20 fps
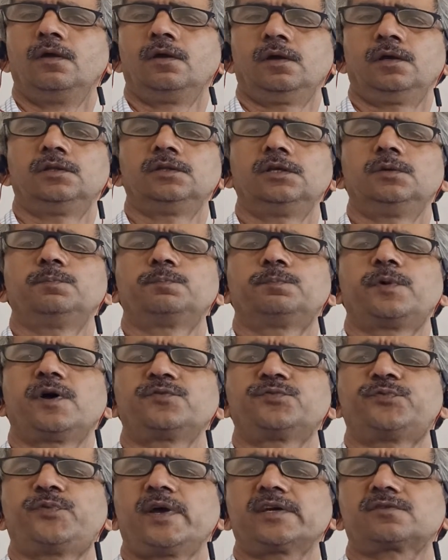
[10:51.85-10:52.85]
In the
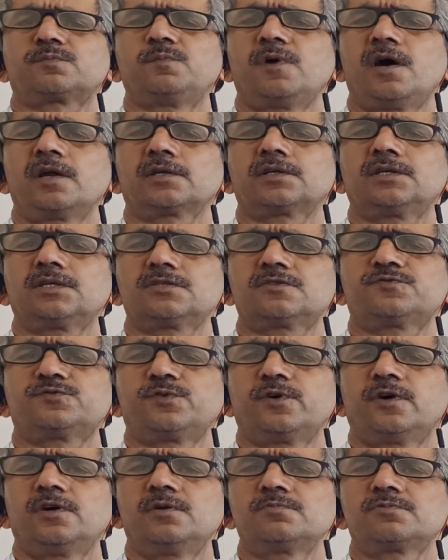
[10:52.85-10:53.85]
perfect markets,
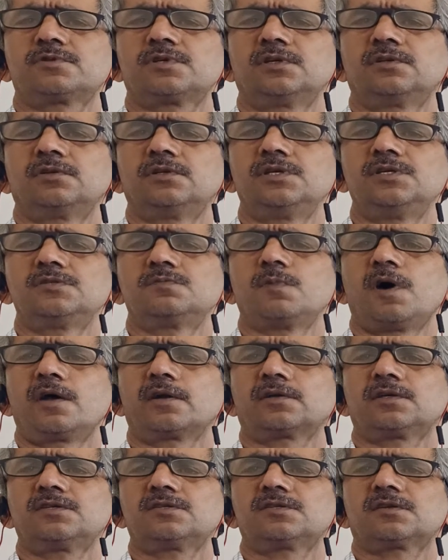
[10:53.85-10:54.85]
firms in these
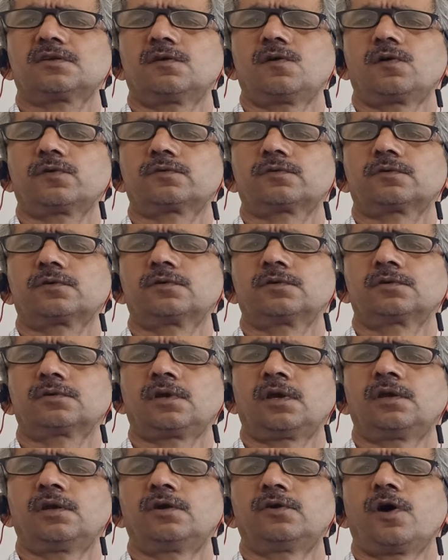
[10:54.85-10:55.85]
markets can
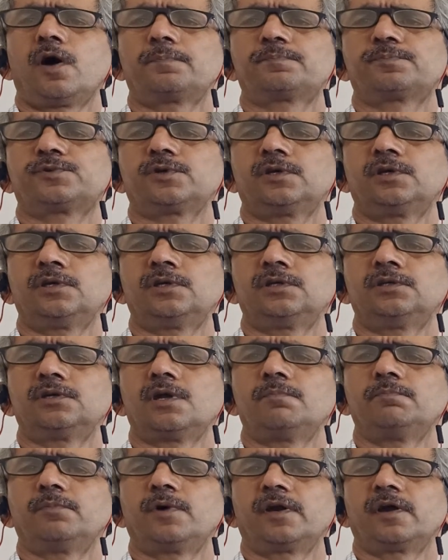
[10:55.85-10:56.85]
adopt a
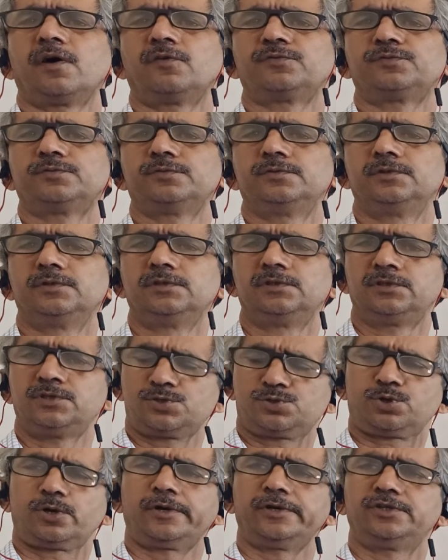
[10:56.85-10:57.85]
number of
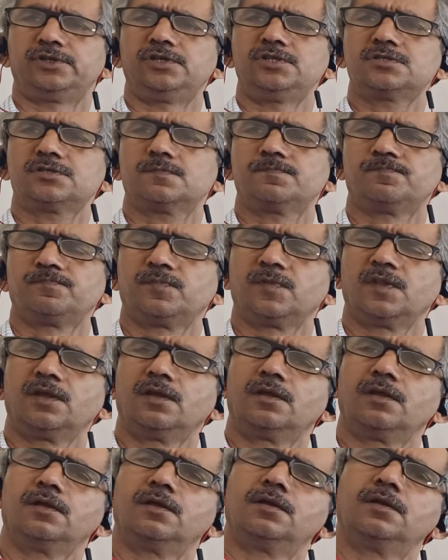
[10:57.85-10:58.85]
strategies.
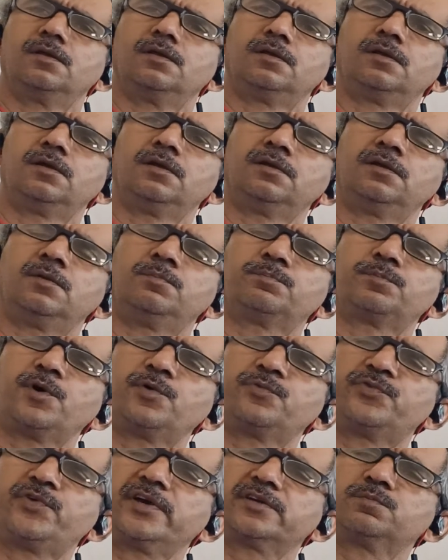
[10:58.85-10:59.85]
In
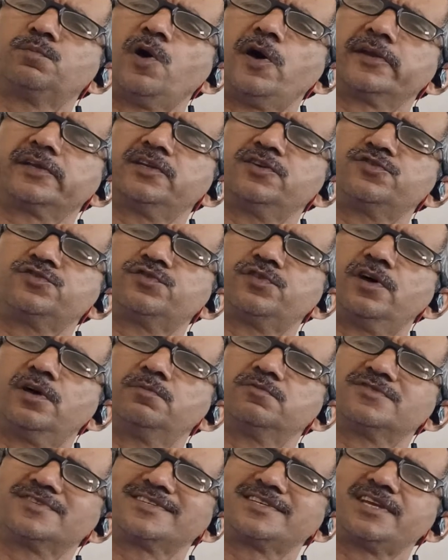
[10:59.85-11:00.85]
imperfect markets,
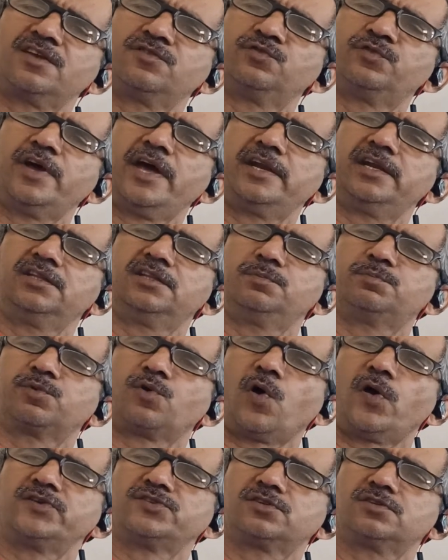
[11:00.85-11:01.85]
firms can vary the
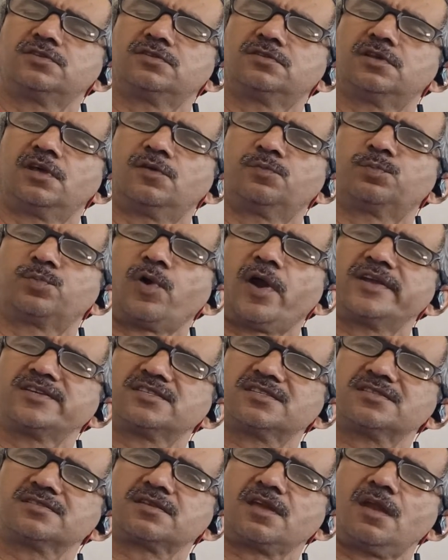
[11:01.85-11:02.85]
prices, their
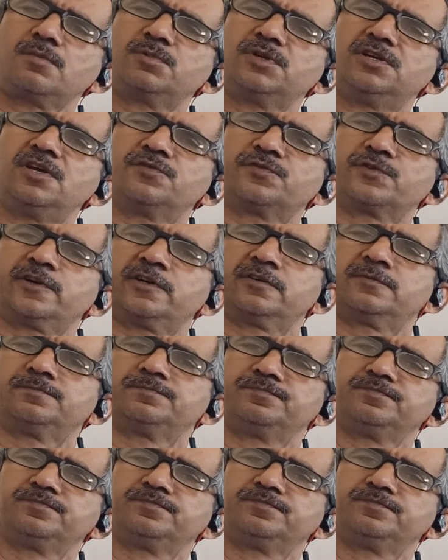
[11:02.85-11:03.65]
prices can be different.